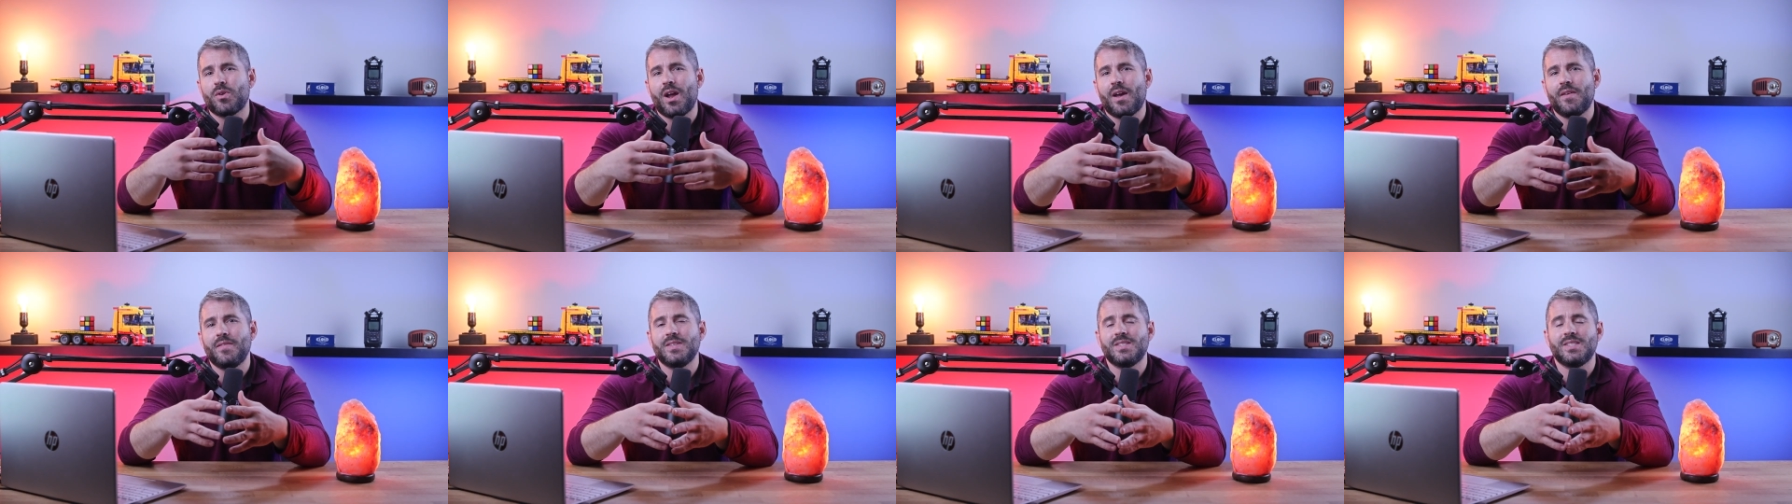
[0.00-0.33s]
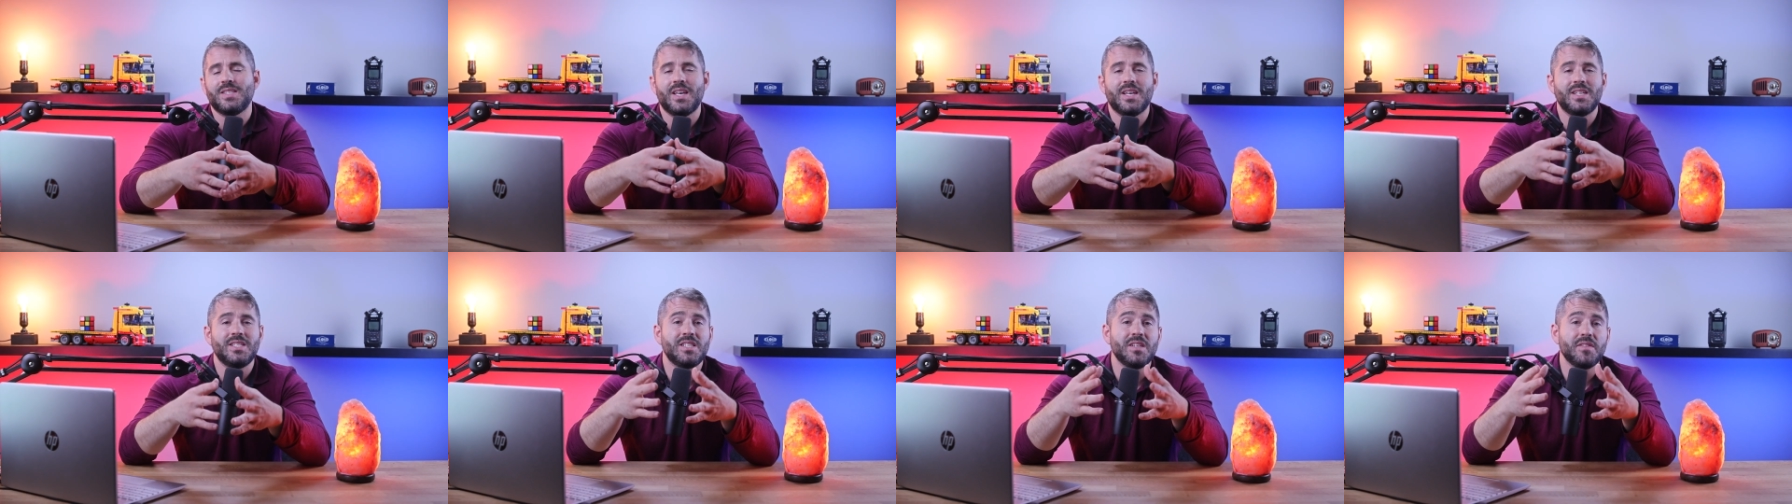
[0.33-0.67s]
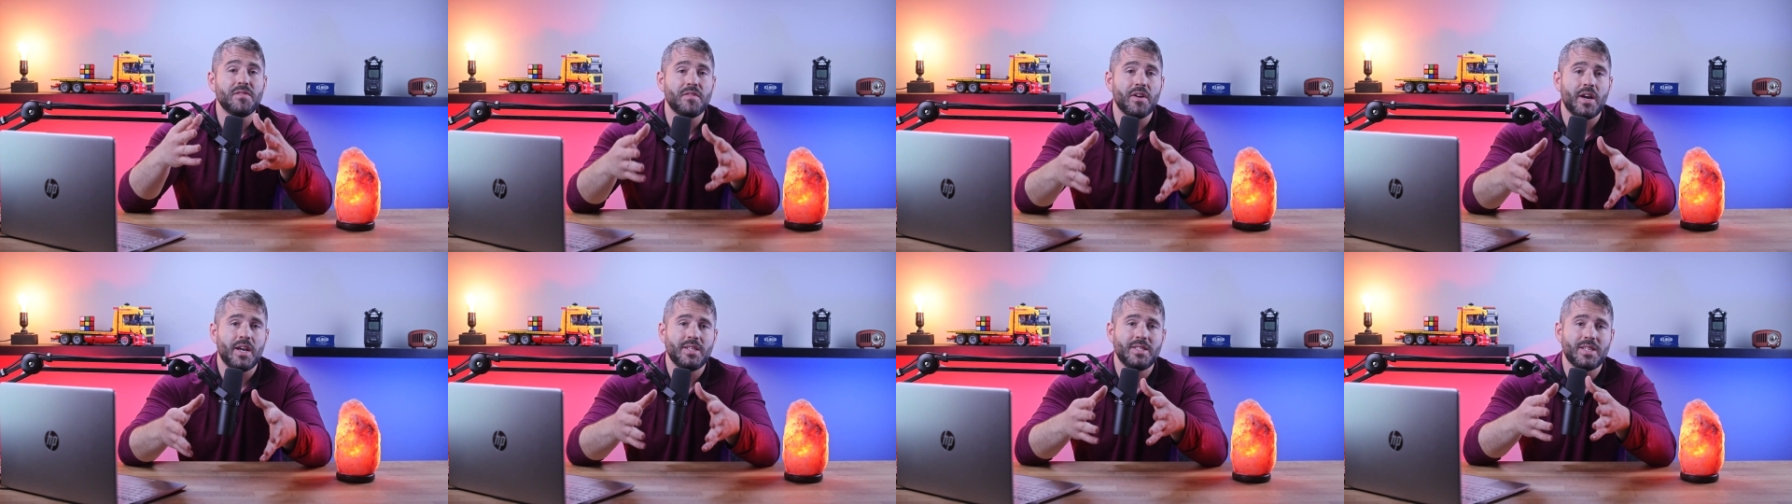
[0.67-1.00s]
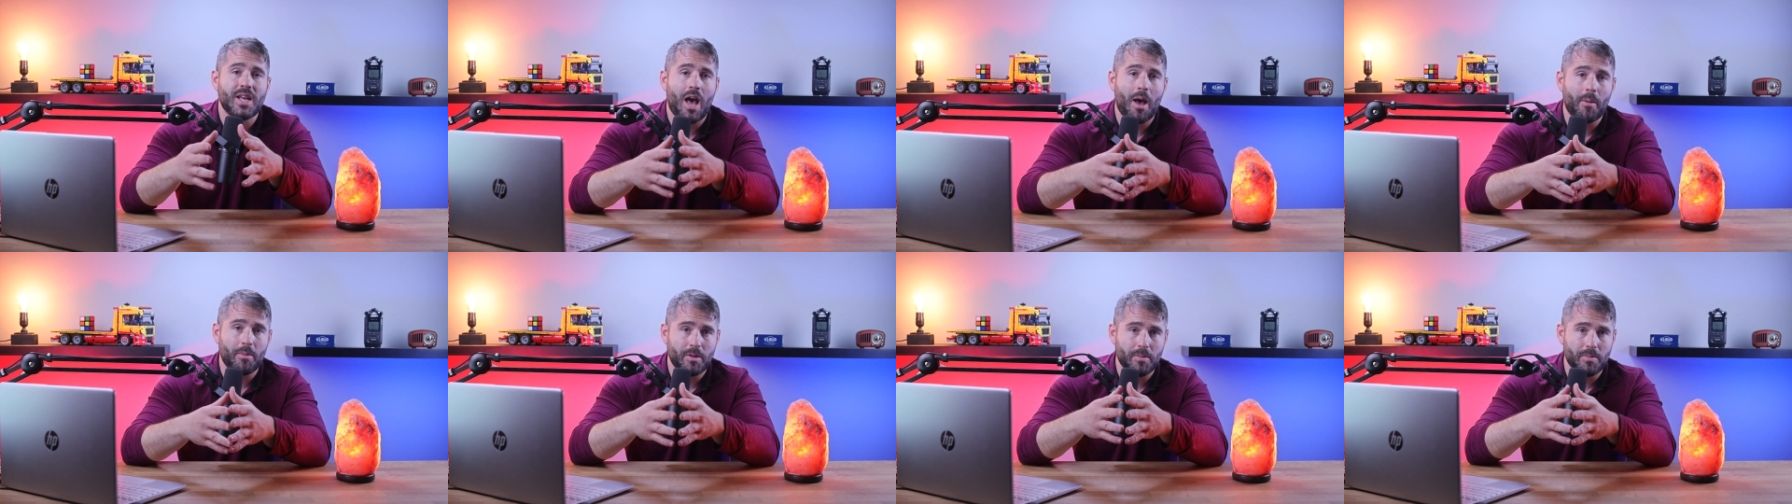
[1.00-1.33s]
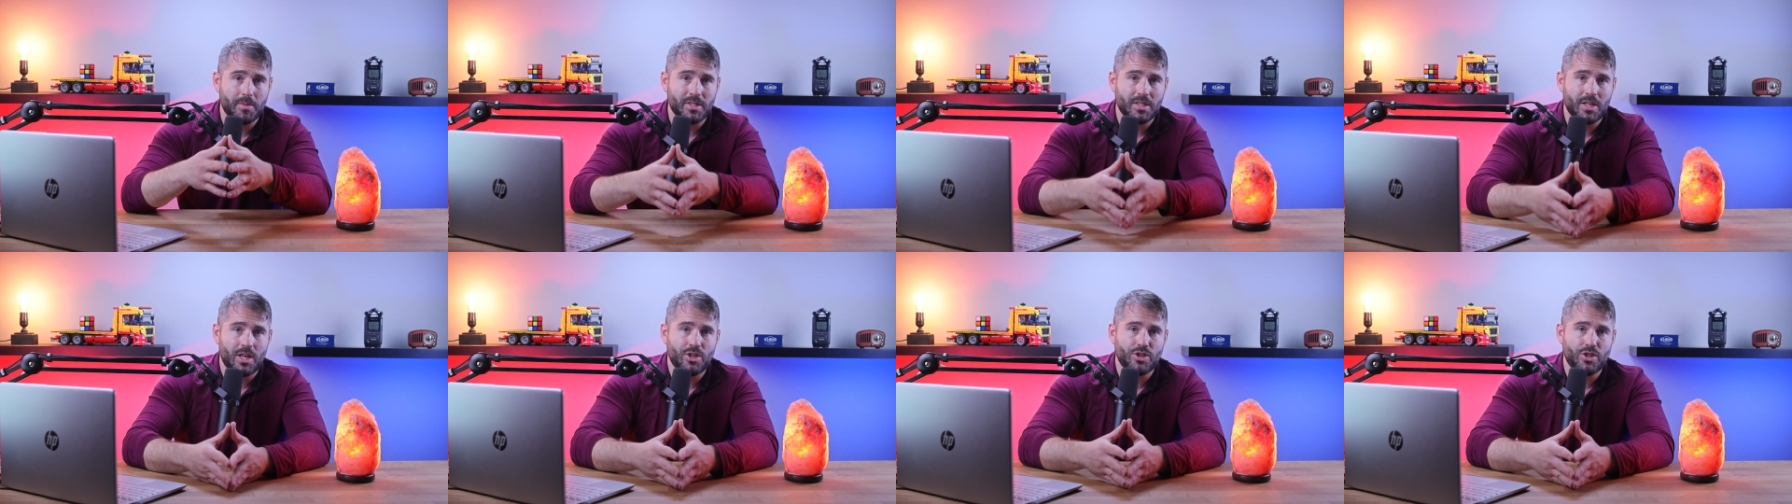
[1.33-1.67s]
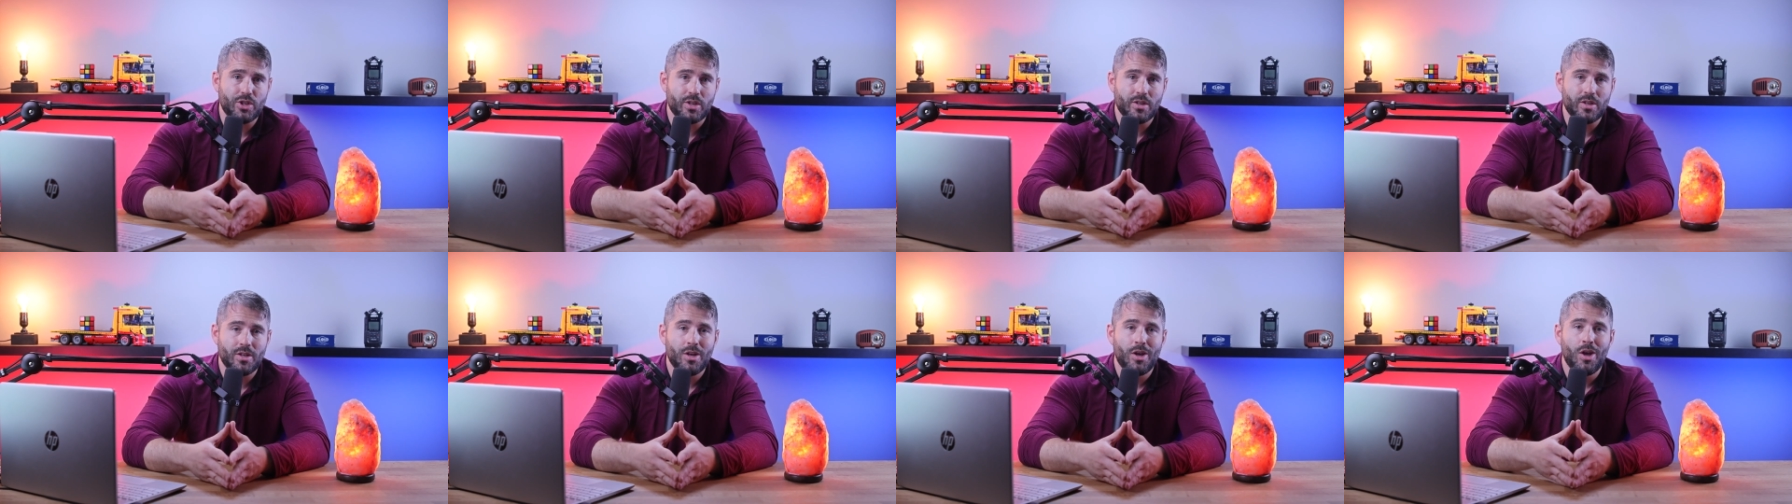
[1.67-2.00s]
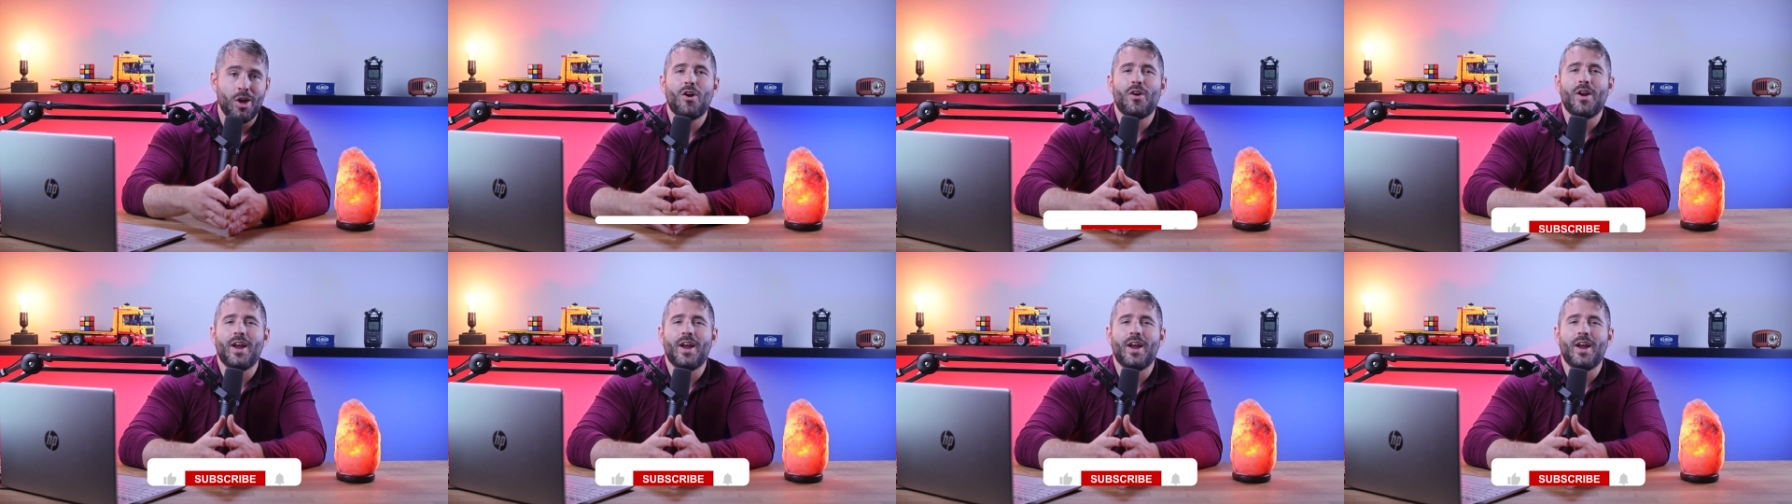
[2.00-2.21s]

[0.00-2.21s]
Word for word: privacy and device optimization.